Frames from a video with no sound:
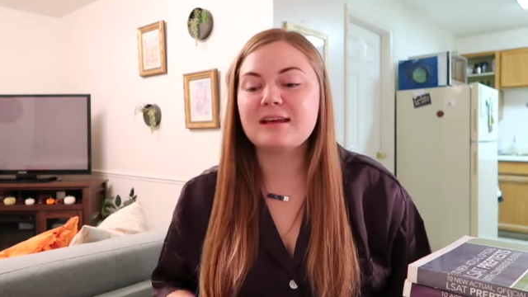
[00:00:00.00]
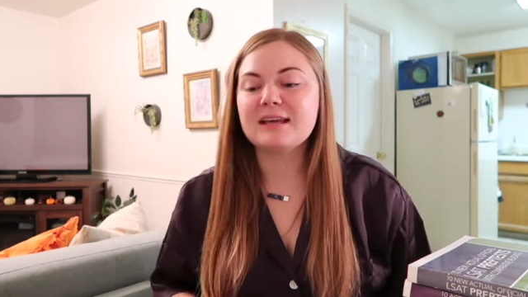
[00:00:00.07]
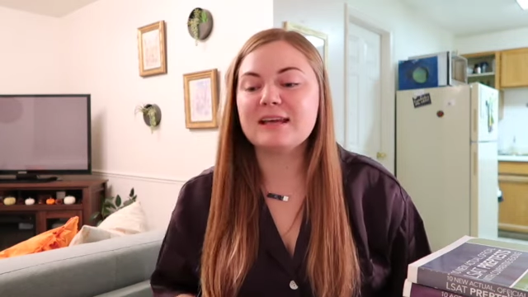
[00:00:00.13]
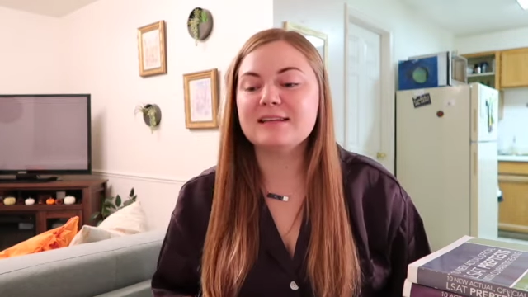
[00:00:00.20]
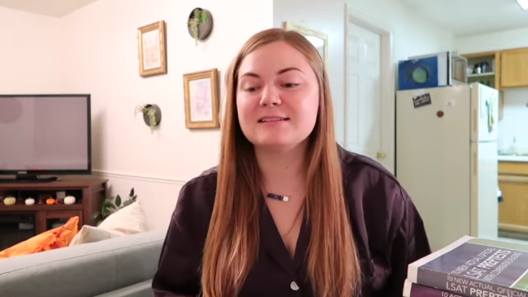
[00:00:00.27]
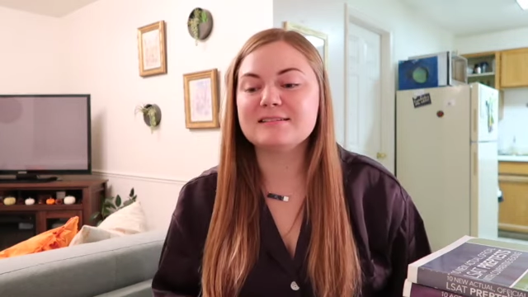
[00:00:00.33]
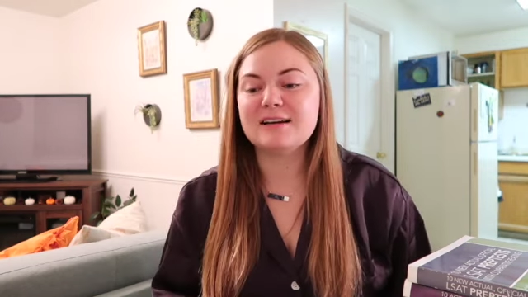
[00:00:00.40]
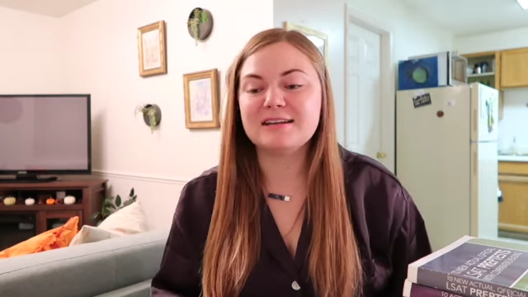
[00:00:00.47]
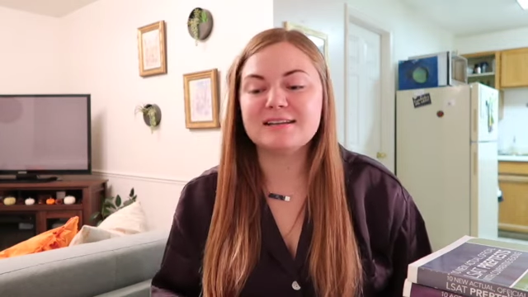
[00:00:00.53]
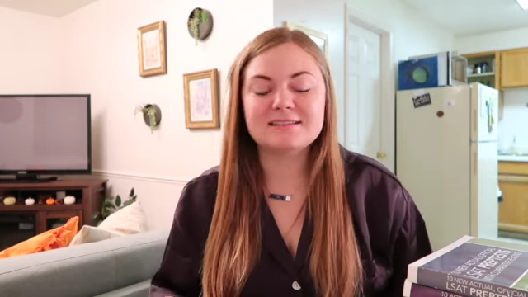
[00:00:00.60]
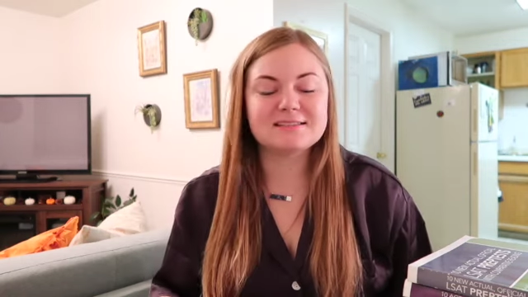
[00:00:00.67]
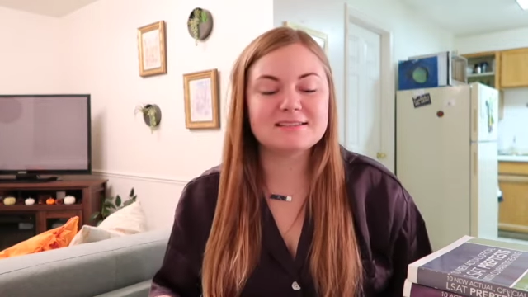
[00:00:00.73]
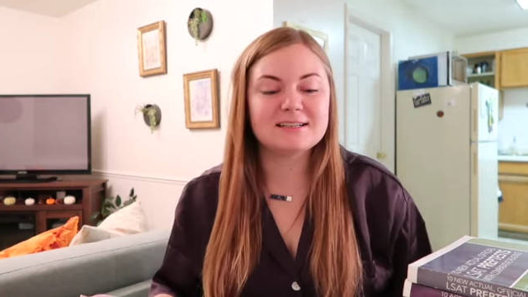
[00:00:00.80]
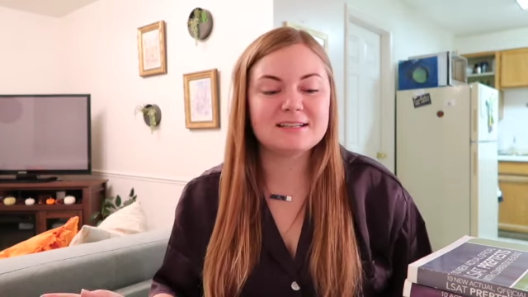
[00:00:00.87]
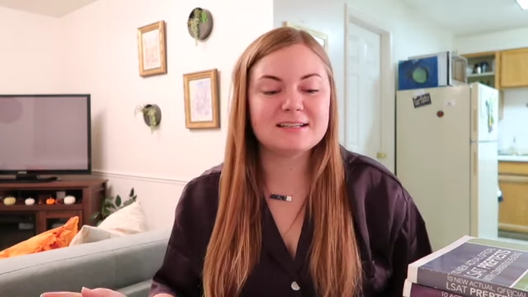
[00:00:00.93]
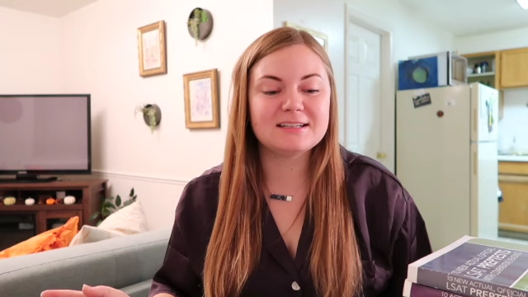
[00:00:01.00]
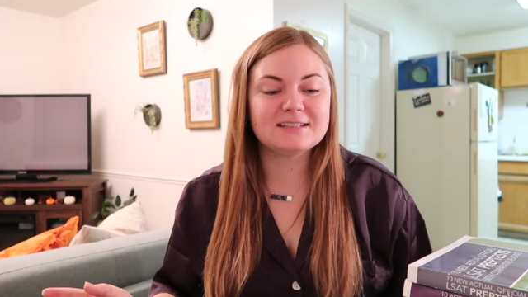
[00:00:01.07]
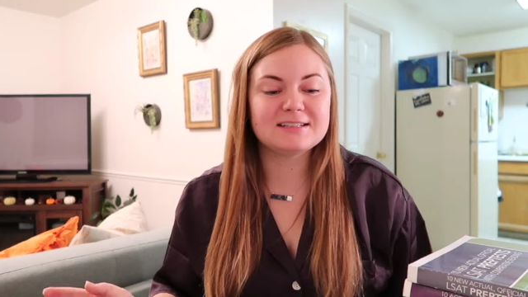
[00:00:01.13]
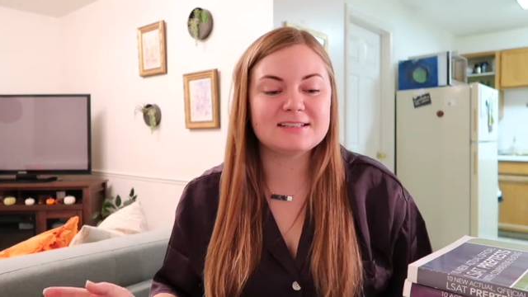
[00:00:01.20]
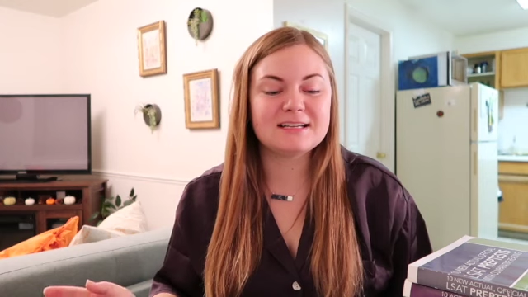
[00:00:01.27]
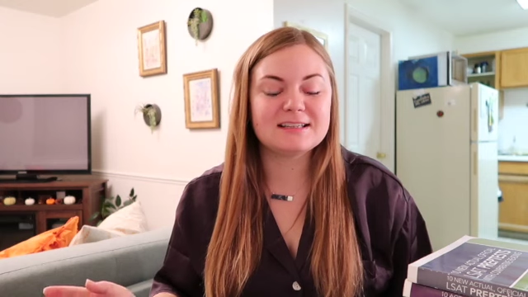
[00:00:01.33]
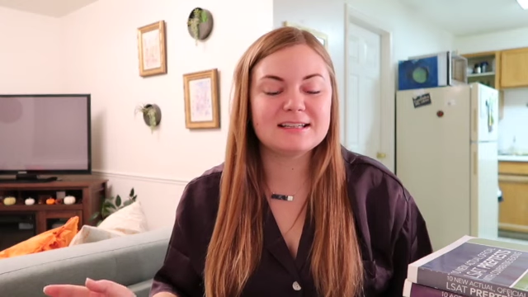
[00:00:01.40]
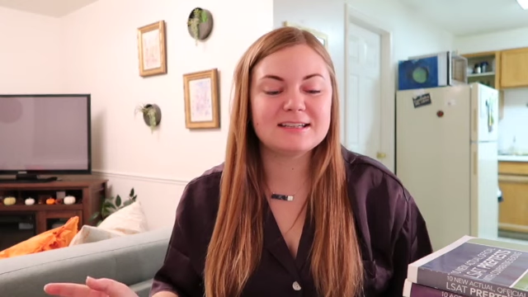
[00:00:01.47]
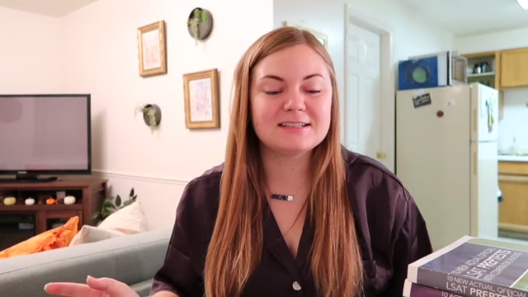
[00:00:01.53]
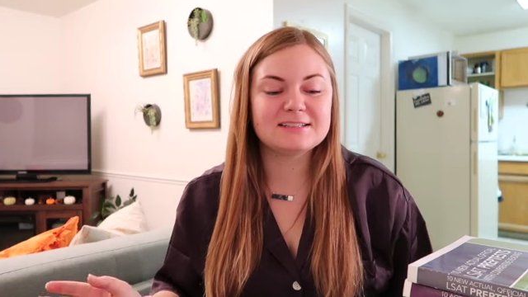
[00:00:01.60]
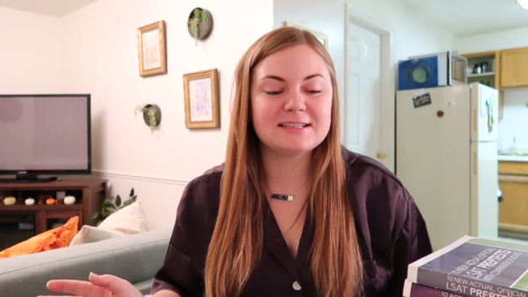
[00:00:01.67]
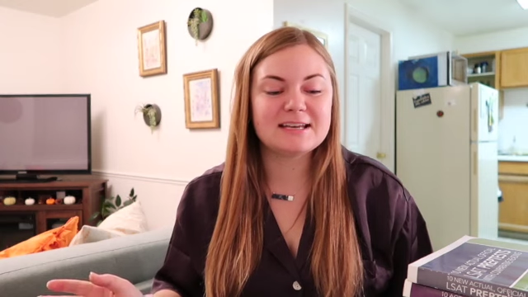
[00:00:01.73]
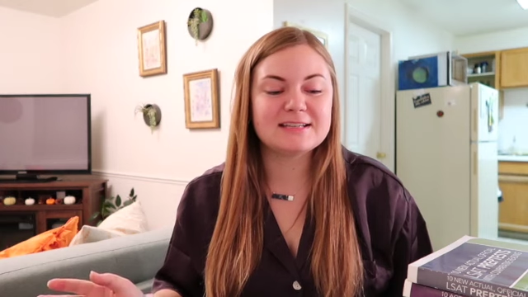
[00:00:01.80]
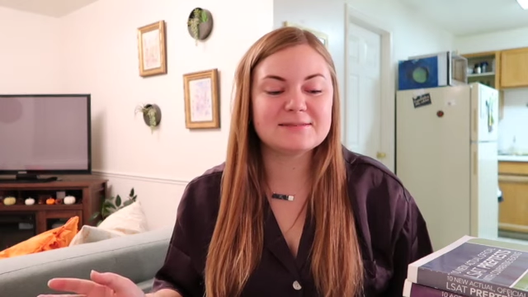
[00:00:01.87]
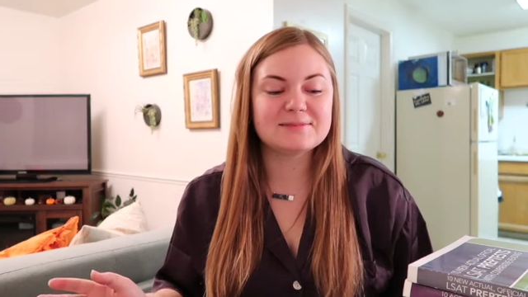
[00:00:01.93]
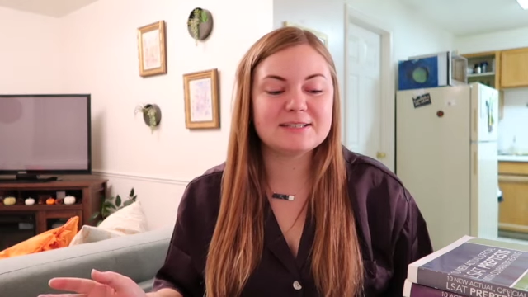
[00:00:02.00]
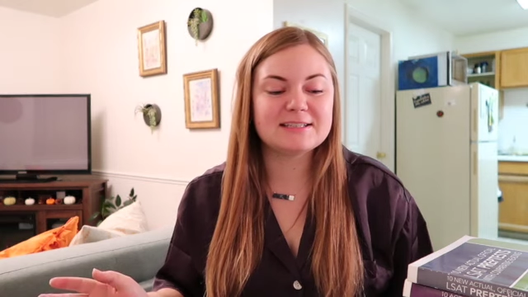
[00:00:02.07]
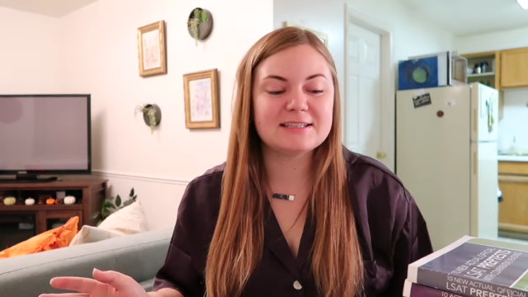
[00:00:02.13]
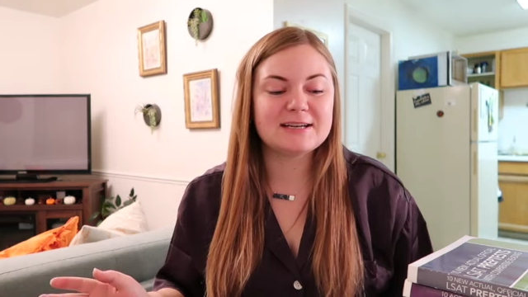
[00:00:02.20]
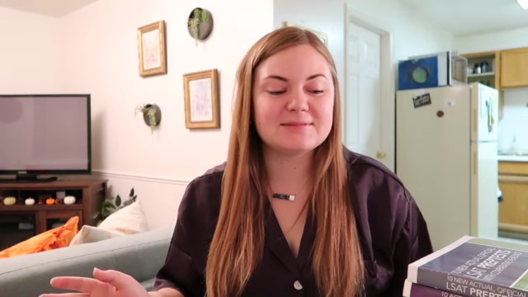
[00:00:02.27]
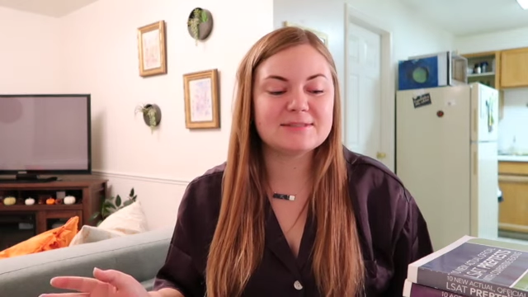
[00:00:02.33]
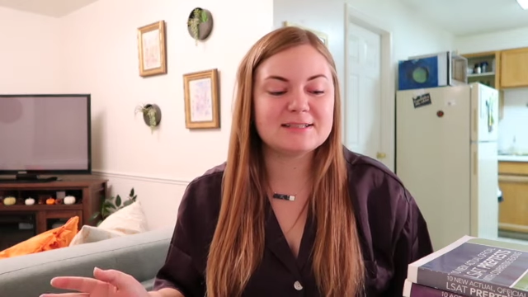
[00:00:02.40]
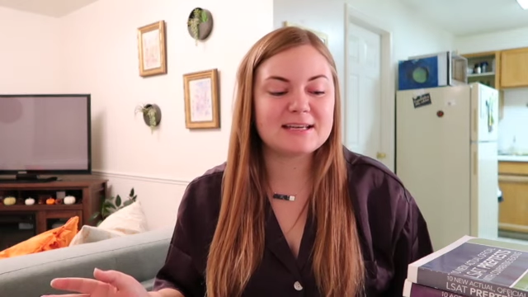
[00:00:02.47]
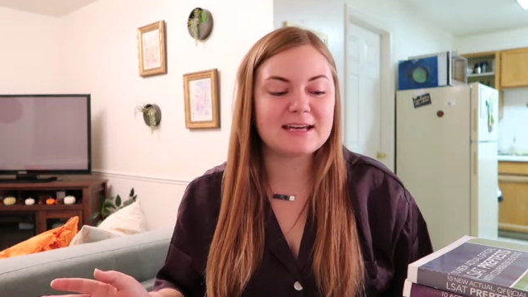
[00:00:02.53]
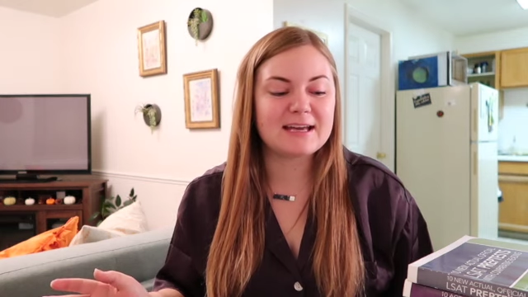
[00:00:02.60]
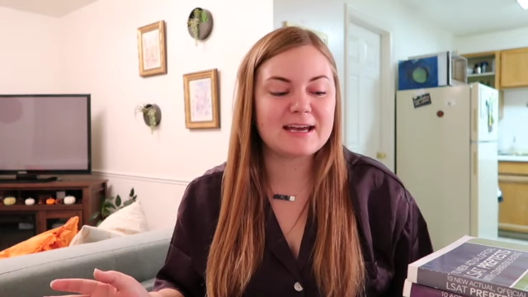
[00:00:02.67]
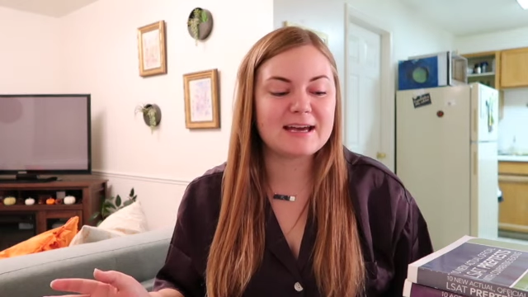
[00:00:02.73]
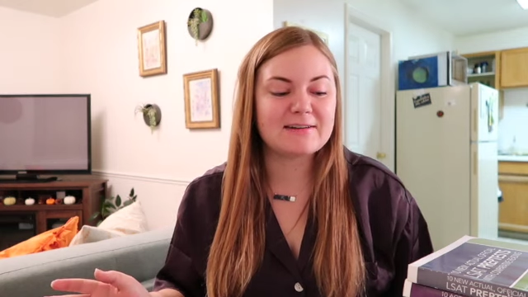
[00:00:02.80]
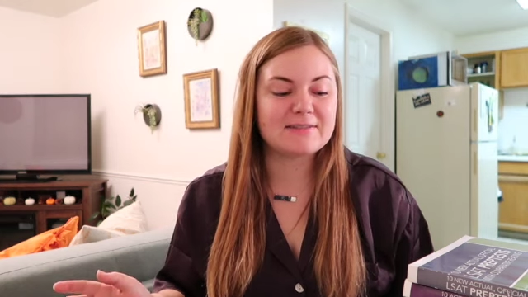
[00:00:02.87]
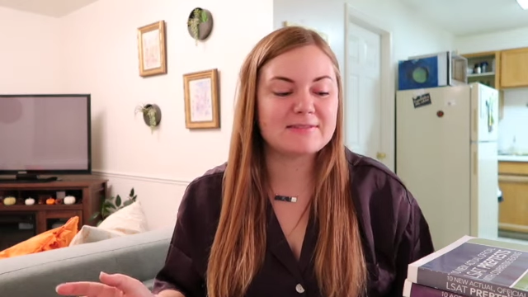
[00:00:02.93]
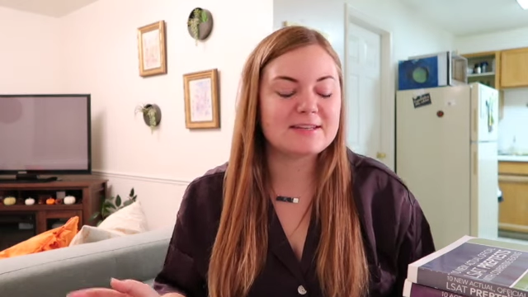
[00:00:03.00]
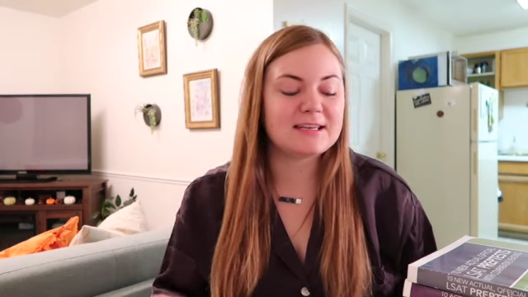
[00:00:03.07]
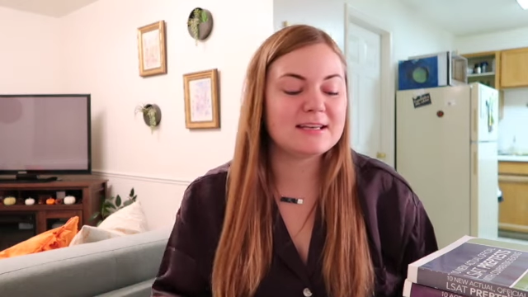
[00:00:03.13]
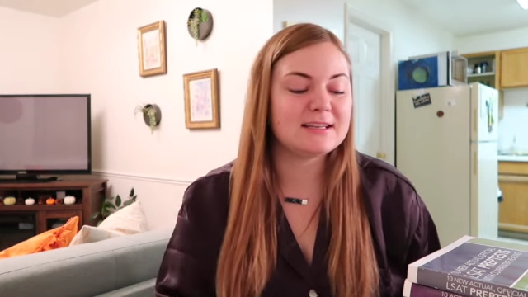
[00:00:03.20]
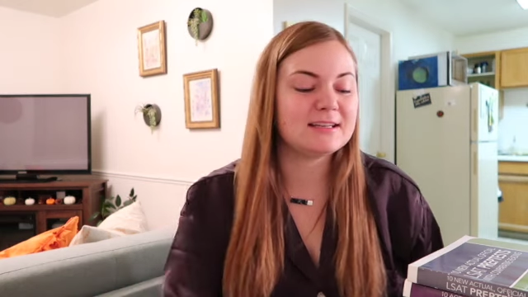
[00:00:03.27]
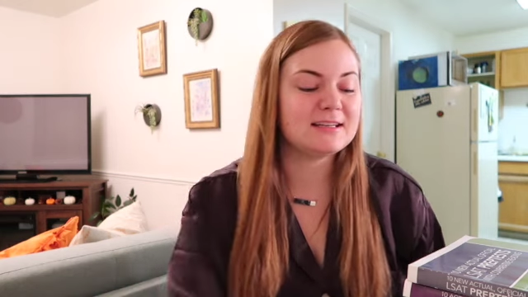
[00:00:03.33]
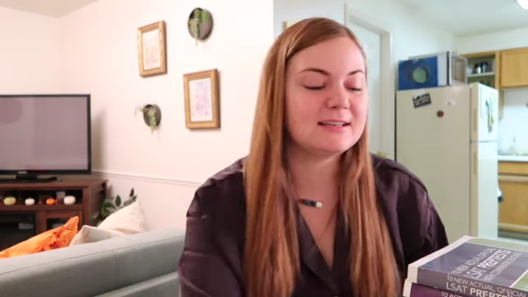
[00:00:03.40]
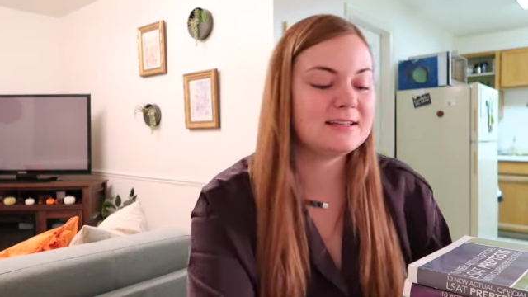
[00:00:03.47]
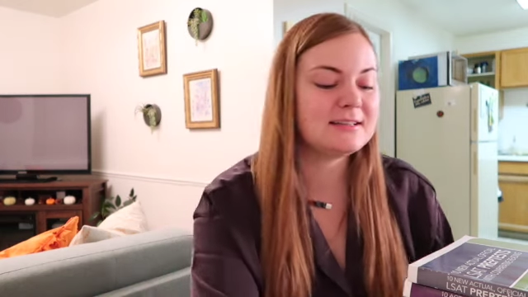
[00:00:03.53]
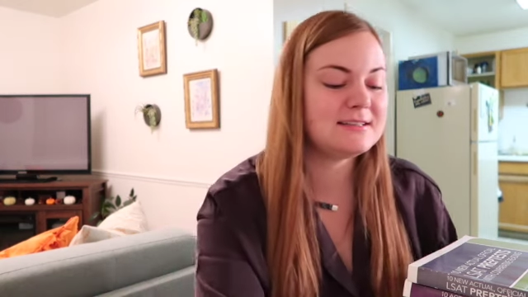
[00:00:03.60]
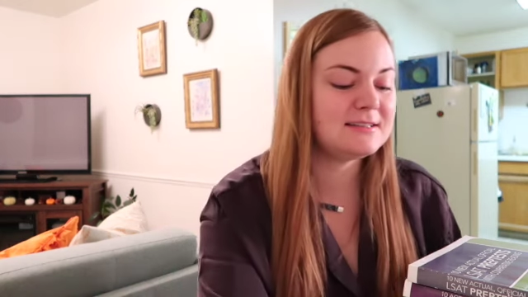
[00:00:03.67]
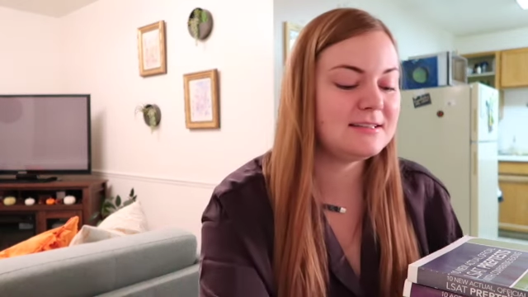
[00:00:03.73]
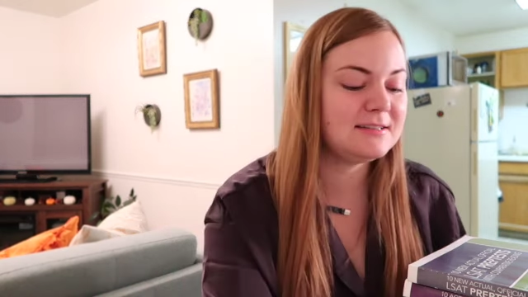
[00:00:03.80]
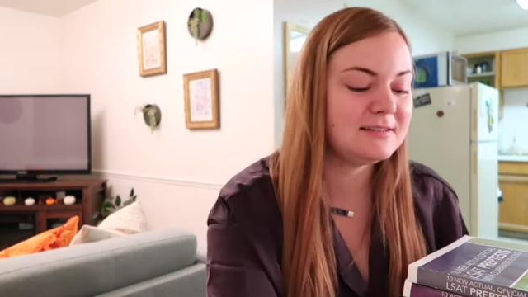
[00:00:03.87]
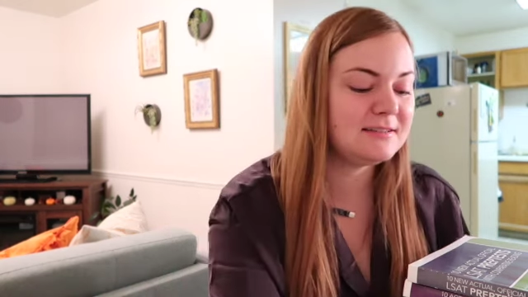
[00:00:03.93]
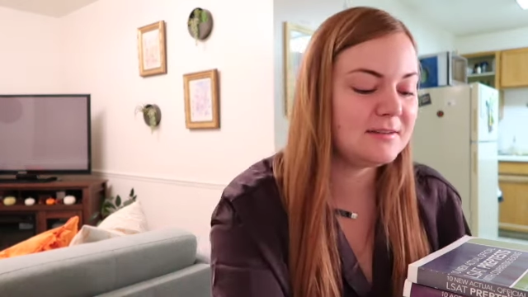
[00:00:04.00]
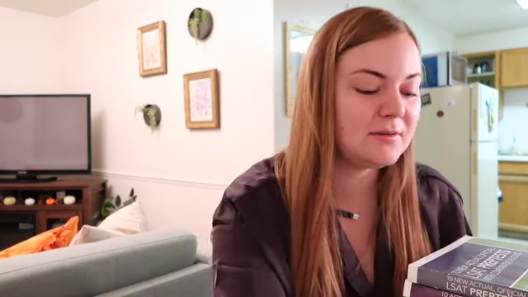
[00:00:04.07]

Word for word: It is not necessary to take the LSAT as many times as I have. I've taken it, let's see.